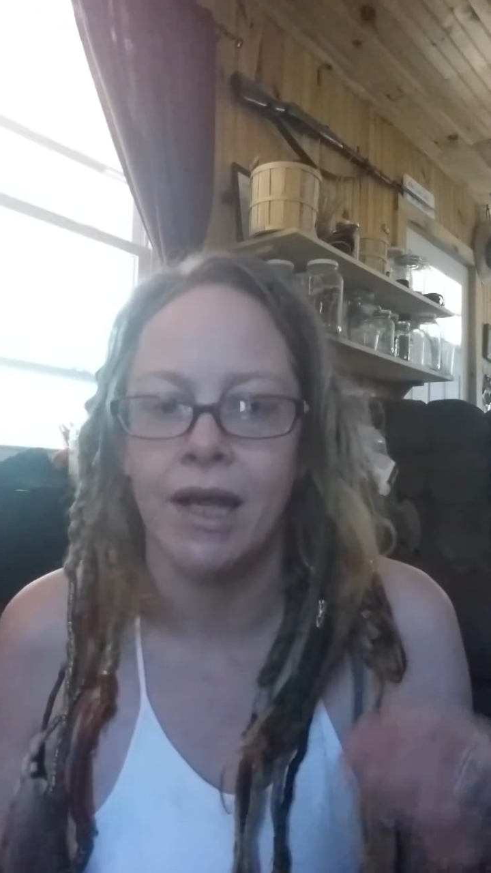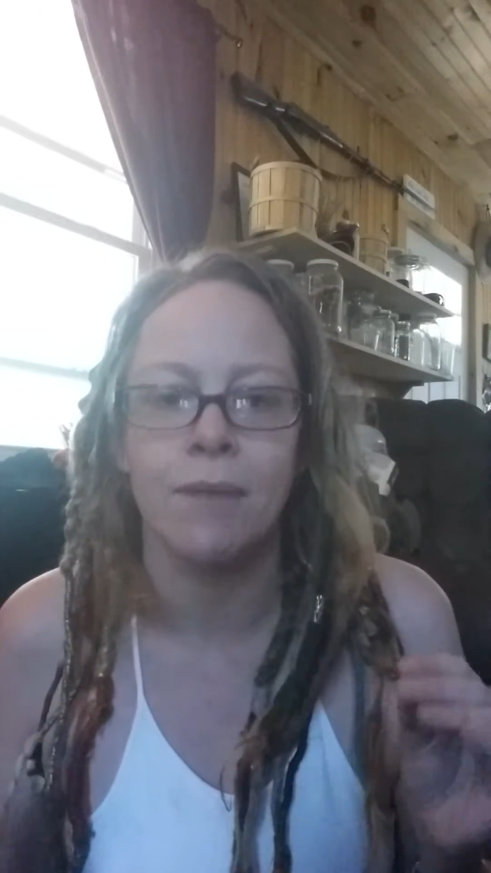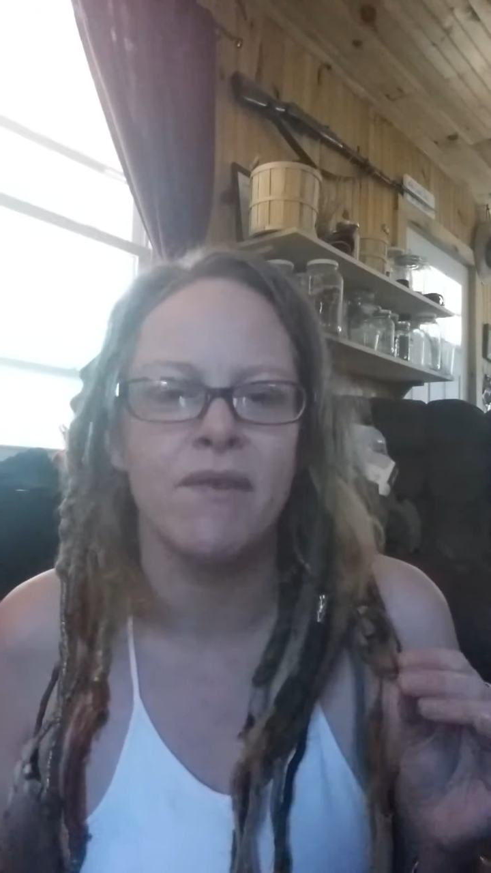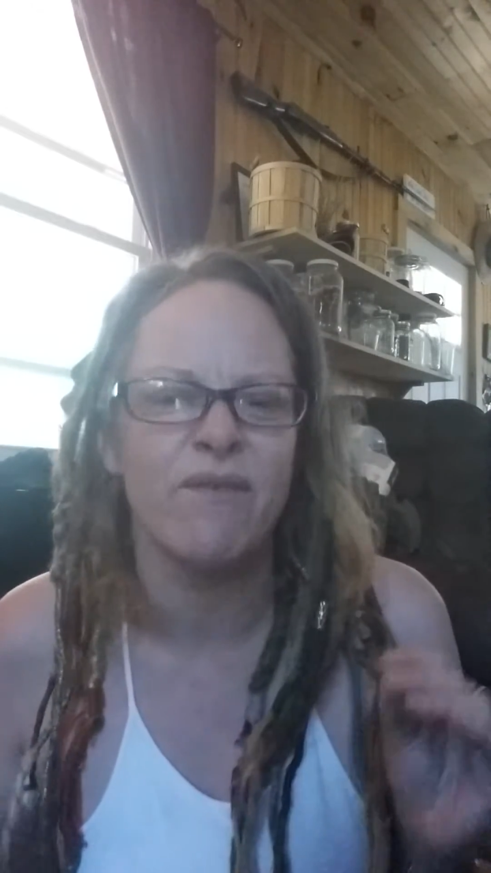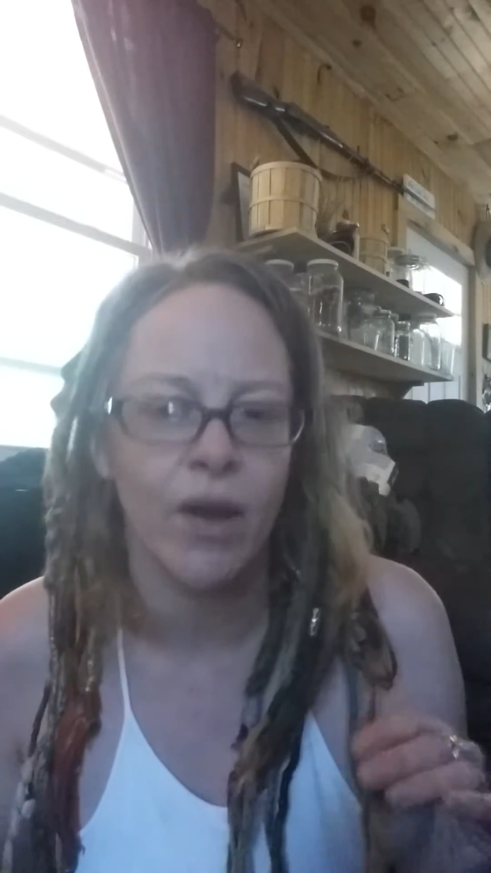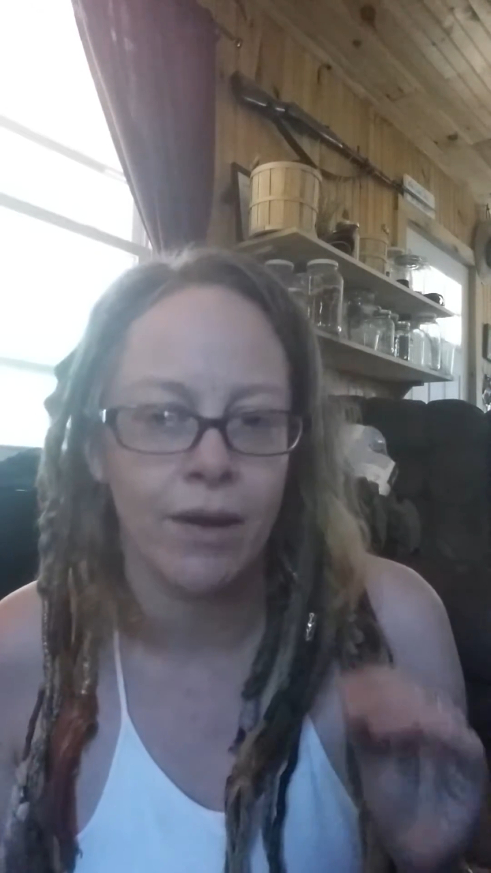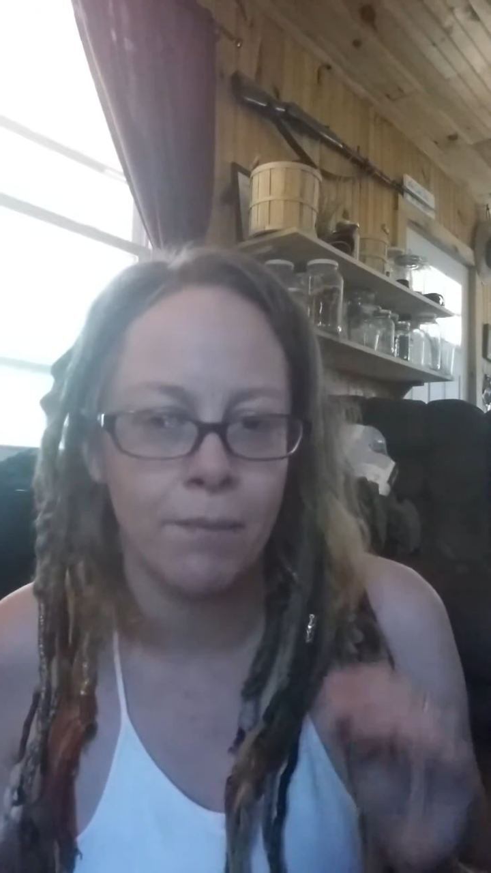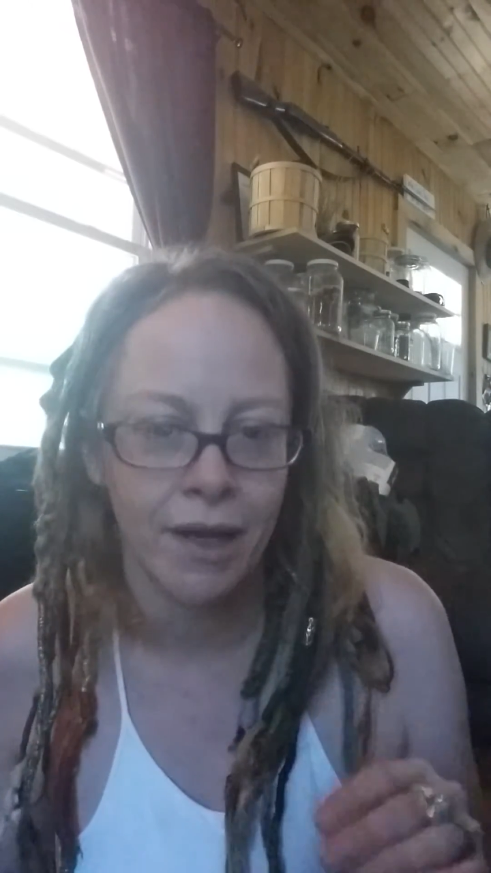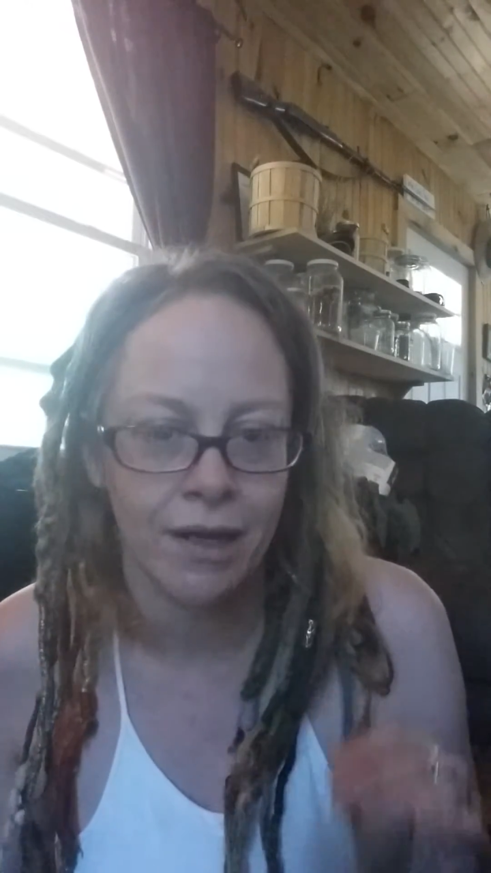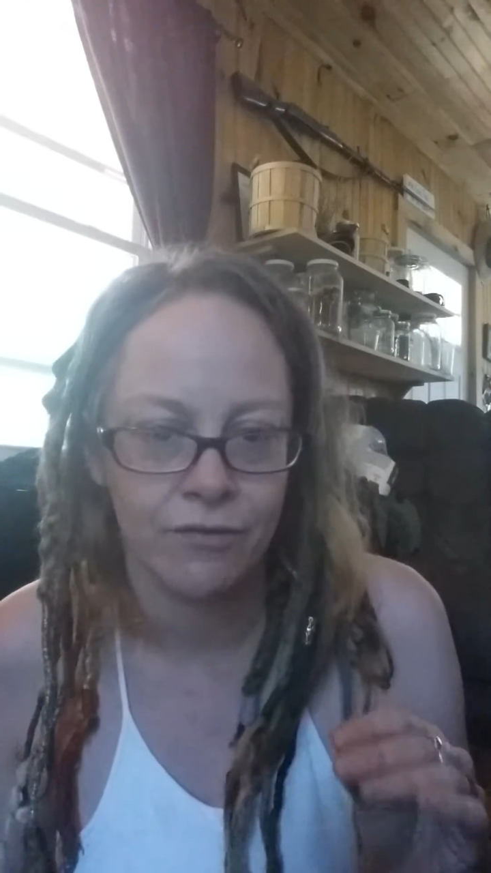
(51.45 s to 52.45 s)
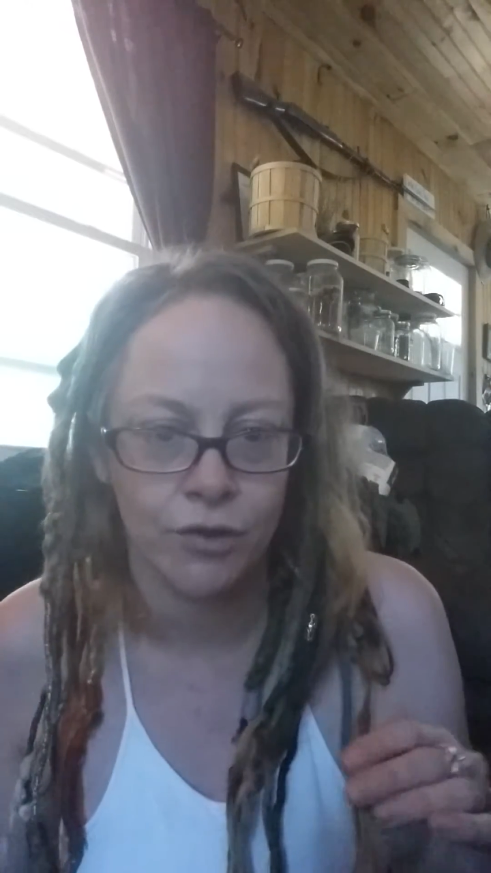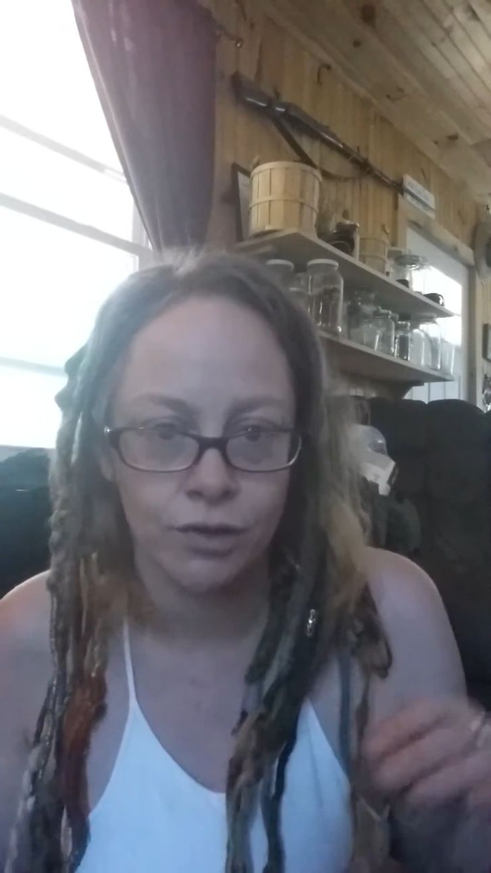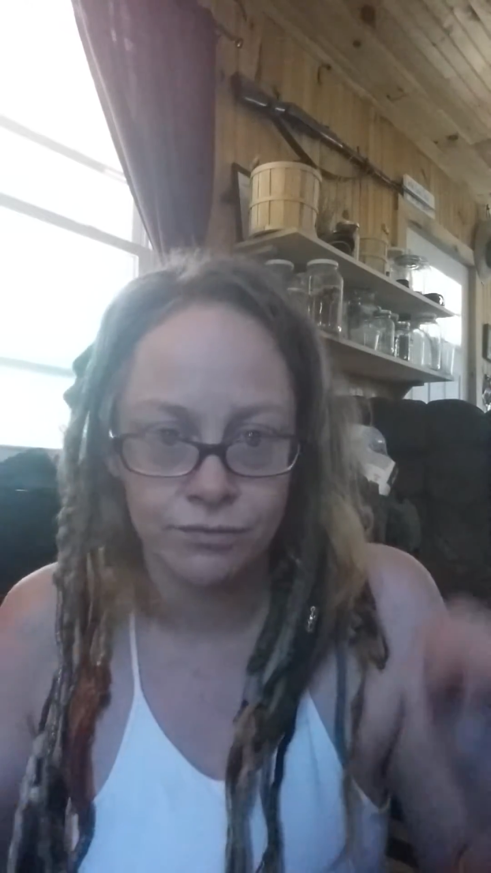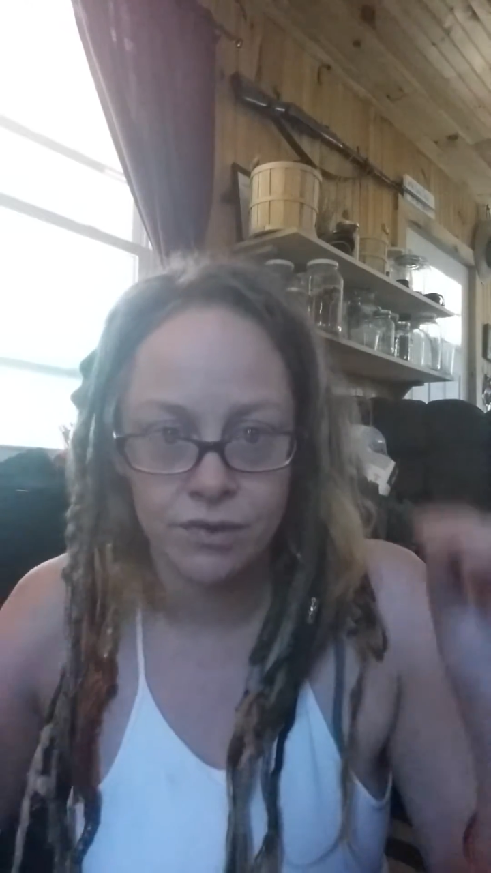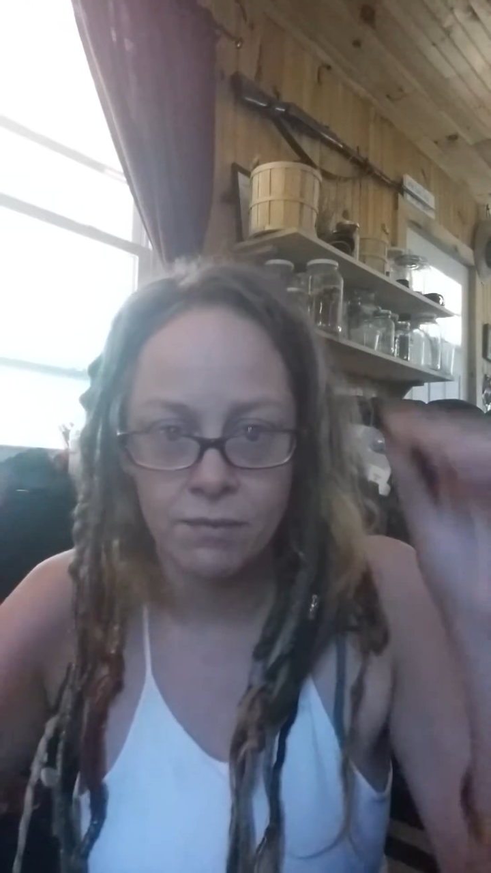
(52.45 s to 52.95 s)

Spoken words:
it can be very painful.